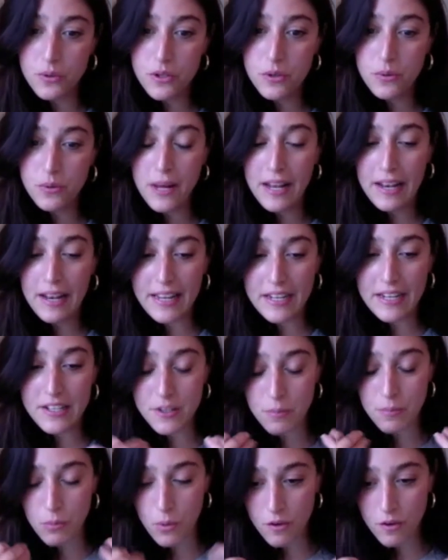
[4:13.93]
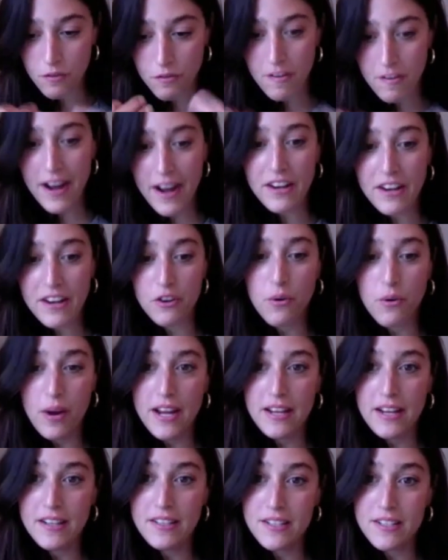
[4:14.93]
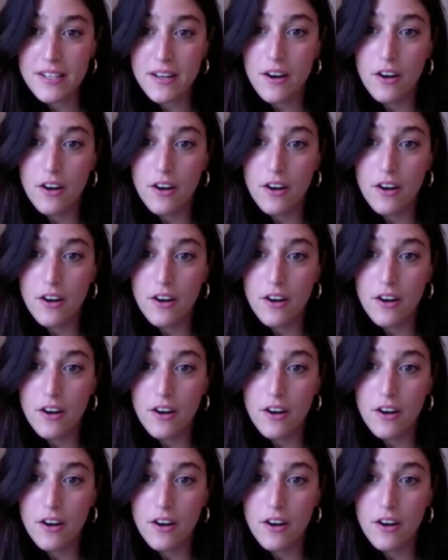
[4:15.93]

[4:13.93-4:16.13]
to elect a more fine-grained